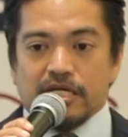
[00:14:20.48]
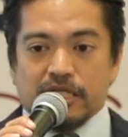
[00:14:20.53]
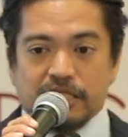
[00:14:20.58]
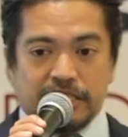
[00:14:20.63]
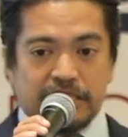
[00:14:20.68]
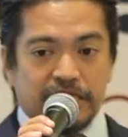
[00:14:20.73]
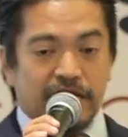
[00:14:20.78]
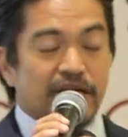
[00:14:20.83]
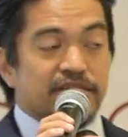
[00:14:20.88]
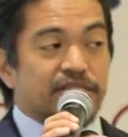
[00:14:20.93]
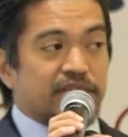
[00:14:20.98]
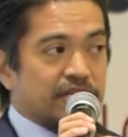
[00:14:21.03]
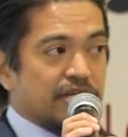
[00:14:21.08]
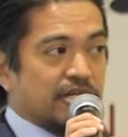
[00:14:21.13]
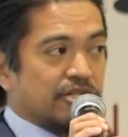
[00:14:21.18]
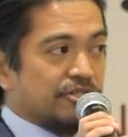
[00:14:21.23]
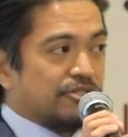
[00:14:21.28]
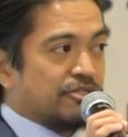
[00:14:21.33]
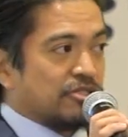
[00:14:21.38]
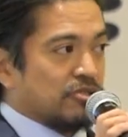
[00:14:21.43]
The
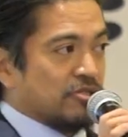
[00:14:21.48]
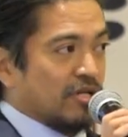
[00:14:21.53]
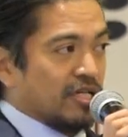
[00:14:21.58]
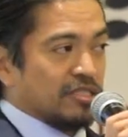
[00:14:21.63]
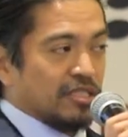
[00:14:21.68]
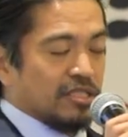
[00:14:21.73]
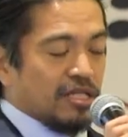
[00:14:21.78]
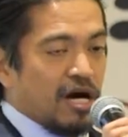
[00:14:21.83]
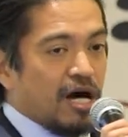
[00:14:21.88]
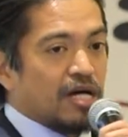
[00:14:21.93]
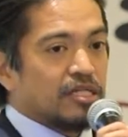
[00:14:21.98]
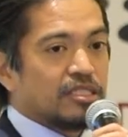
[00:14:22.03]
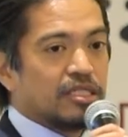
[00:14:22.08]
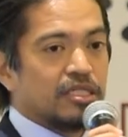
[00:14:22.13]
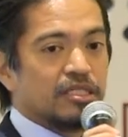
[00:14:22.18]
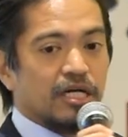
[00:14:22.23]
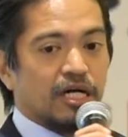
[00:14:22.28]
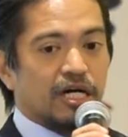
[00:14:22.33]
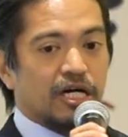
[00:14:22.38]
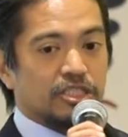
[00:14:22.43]
idea is to unlock
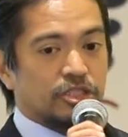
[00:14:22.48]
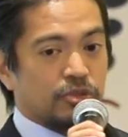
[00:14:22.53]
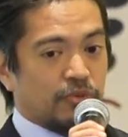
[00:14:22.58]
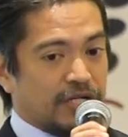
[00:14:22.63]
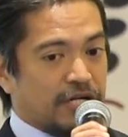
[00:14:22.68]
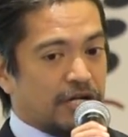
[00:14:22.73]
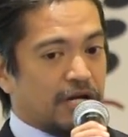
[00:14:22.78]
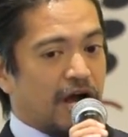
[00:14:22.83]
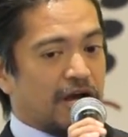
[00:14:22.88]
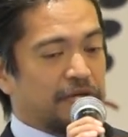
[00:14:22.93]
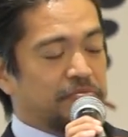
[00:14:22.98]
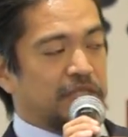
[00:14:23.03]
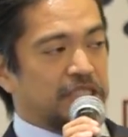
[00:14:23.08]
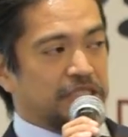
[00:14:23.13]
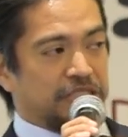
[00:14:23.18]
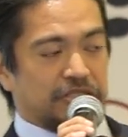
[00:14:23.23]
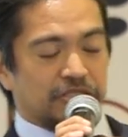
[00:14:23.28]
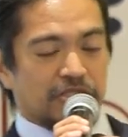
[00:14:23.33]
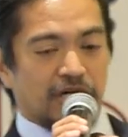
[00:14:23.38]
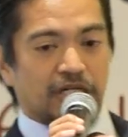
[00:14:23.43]
uh, $29
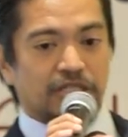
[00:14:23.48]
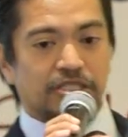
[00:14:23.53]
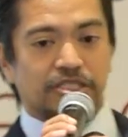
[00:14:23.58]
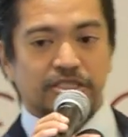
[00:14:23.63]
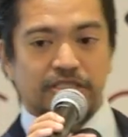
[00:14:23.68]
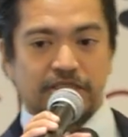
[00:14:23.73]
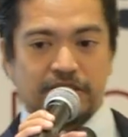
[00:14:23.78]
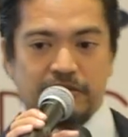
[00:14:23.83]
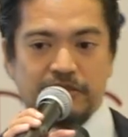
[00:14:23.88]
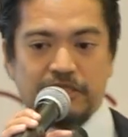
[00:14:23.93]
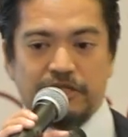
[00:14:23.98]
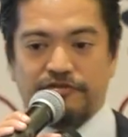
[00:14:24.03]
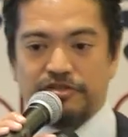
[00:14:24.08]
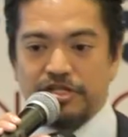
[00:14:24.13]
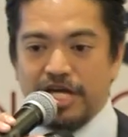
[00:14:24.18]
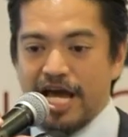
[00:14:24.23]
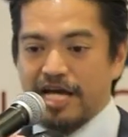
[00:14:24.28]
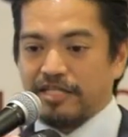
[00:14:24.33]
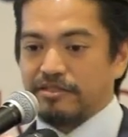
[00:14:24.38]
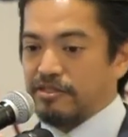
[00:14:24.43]
million. If
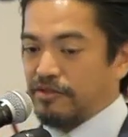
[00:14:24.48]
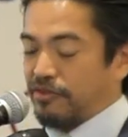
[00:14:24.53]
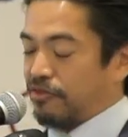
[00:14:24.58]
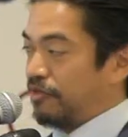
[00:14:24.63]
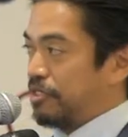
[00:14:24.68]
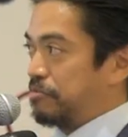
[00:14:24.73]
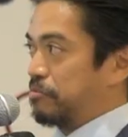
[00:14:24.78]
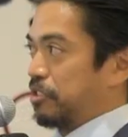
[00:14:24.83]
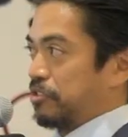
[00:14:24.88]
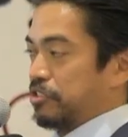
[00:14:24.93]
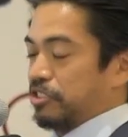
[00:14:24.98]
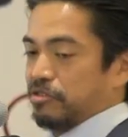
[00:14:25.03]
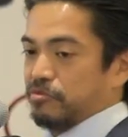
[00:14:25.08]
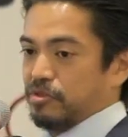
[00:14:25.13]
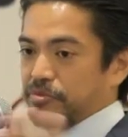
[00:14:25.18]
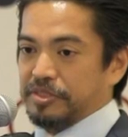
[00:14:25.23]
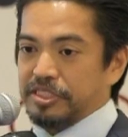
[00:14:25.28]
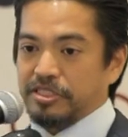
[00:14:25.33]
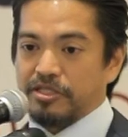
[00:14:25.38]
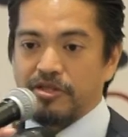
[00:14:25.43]
you add the 3 million, it
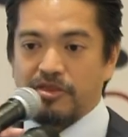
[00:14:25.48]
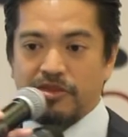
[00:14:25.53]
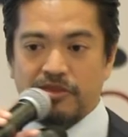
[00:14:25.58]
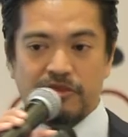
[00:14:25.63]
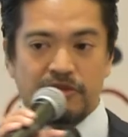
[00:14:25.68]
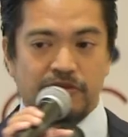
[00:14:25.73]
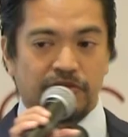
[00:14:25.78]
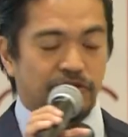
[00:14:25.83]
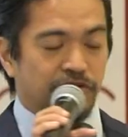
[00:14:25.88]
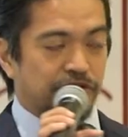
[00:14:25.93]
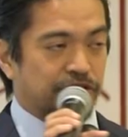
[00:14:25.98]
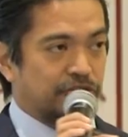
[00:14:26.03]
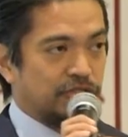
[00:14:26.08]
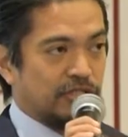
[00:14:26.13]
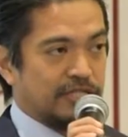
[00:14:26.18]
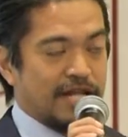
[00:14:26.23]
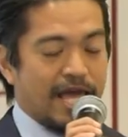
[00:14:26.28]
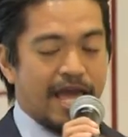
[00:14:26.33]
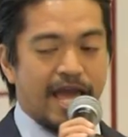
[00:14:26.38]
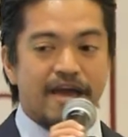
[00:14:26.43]
would be 32
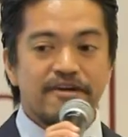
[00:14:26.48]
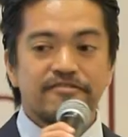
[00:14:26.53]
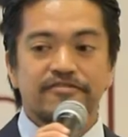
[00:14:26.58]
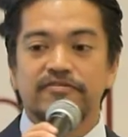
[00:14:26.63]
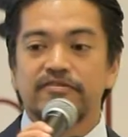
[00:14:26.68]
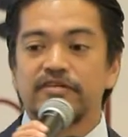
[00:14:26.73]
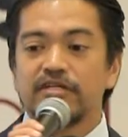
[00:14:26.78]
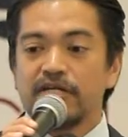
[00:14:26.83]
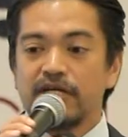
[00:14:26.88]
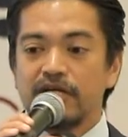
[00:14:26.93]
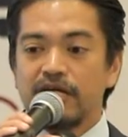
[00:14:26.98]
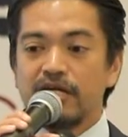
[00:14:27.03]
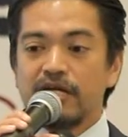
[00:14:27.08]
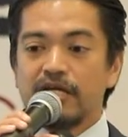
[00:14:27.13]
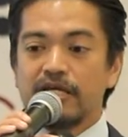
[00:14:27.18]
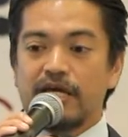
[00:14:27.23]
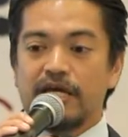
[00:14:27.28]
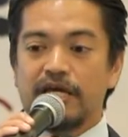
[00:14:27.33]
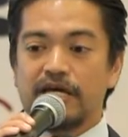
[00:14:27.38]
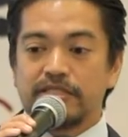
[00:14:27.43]
and a half.
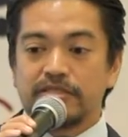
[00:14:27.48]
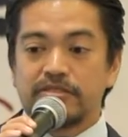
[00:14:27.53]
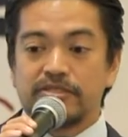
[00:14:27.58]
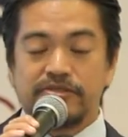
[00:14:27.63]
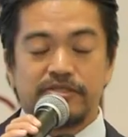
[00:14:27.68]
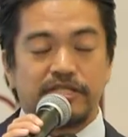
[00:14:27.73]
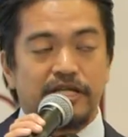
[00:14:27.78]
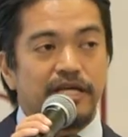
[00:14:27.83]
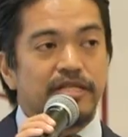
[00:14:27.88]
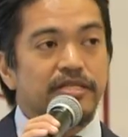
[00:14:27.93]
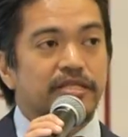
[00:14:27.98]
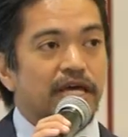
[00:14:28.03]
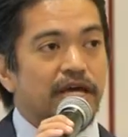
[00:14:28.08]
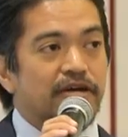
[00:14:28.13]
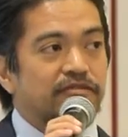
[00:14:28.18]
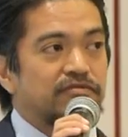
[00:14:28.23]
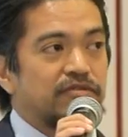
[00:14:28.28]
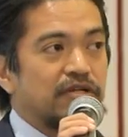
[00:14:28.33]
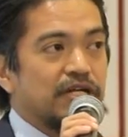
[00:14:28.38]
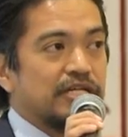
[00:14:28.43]
And to date, they
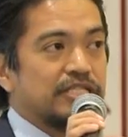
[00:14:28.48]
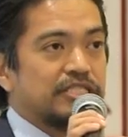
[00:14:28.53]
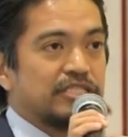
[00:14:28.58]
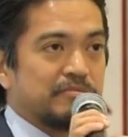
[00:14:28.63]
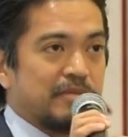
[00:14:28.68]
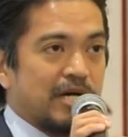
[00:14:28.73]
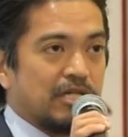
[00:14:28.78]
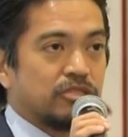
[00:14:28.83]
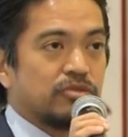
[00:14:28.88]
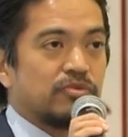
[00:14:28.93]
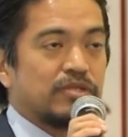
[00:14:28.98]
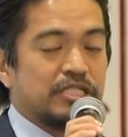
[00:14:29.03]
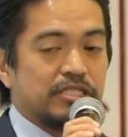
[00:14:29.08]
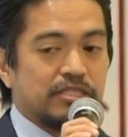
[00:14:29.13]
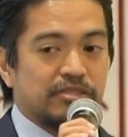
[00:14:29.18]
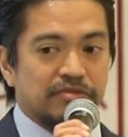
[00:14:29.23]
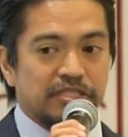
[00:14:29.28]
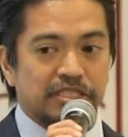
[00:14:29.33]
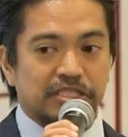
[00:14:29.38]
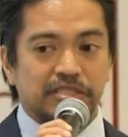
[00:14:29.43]
have raised about
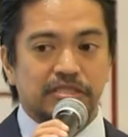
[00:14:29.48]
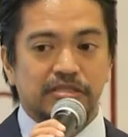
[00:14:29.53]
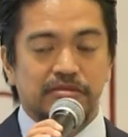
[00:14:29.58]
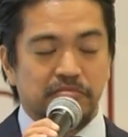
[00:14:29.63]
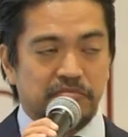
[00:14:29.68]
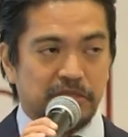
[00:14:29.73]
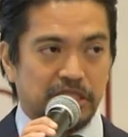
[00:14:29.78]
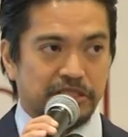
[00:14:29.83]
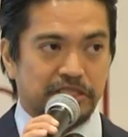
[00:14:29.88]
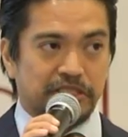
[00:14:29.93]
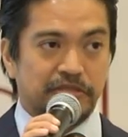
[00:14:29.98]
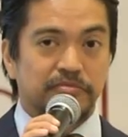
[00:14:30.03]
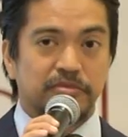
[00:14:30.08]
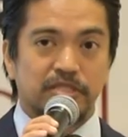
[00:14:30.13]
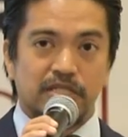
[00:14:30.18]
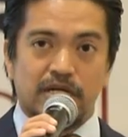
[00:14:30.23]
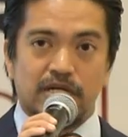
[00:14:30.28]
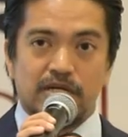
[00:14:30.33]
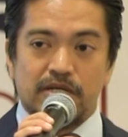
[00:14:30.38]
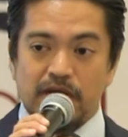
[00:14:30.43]
23 million.
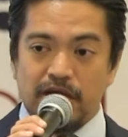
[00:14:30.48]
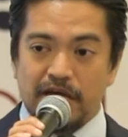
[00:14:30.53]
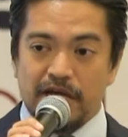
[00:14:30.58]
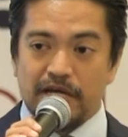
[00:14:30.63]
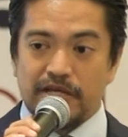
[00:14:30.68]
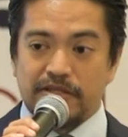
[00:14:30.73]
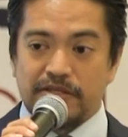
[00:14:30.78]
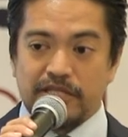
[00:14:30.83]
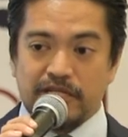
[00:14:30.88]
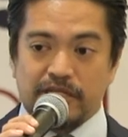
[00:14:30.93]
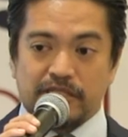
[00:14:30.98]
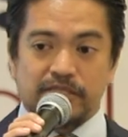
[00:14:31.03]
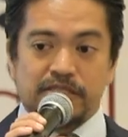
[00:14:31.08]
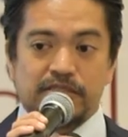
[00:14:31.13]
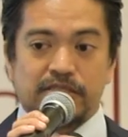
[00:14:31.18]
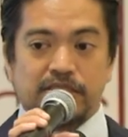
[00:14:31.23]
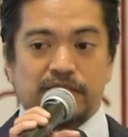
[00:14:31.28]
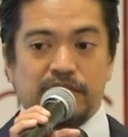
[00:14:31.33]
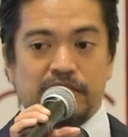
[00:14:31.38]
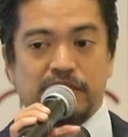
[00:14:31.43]
And the,
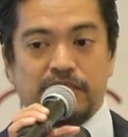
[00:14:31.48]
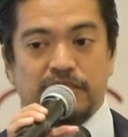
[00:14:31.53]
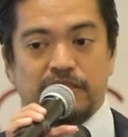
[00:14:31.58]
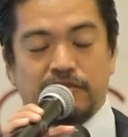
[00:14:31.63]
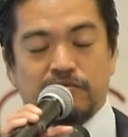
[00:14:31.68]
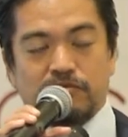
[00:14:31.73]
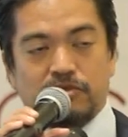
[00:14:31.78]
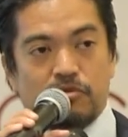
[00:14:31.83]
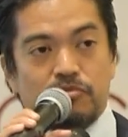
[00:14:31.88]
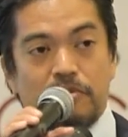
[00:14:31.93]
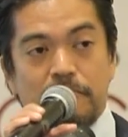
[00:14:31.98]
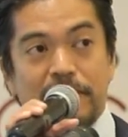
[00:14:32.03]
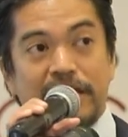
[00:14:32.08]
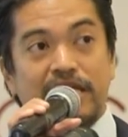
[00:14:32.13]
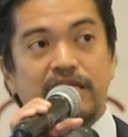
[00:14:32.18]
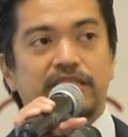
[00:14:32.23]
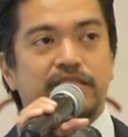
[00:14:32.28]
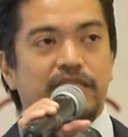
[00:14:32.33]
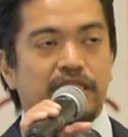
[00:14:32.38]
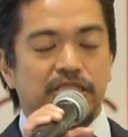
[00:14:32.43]
the, the, the
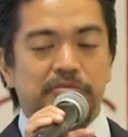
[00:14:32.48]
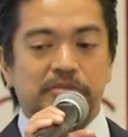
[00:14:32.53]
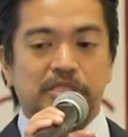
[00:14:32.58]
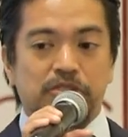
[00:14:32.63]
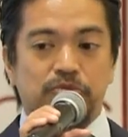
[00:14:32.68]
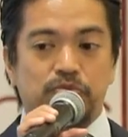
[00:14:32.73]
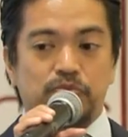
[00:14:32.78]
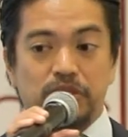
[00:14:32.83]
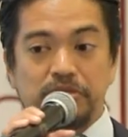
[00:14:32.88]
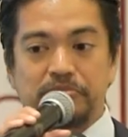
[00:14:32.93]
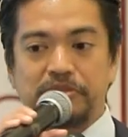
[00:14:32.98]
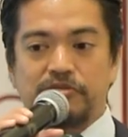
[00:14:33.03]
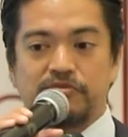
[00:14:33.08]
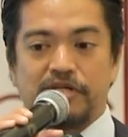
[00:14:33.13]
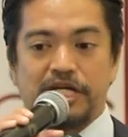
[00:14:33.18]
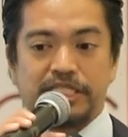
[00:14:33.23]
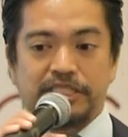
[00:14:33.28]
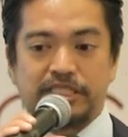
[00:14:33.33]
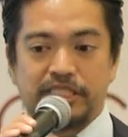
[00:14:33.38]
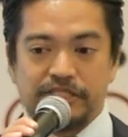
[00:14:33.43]
remaining 6 million will be
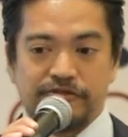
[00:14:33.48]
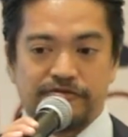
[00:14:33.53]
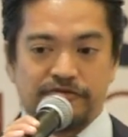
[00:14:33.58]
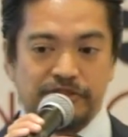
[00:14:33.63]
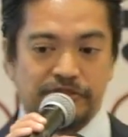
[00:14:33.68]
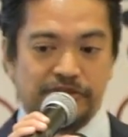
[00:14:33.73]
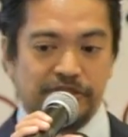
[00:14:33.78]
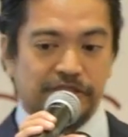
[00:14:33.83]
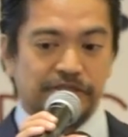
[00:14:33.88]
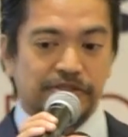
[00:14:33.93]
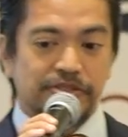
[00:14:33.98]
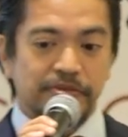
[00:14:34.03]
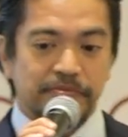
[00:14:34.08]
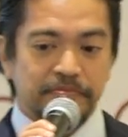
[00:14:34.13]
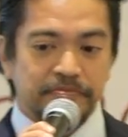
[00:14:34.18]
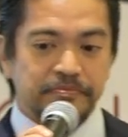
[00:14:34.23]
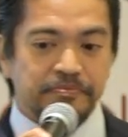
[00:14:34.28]
raised in a few years.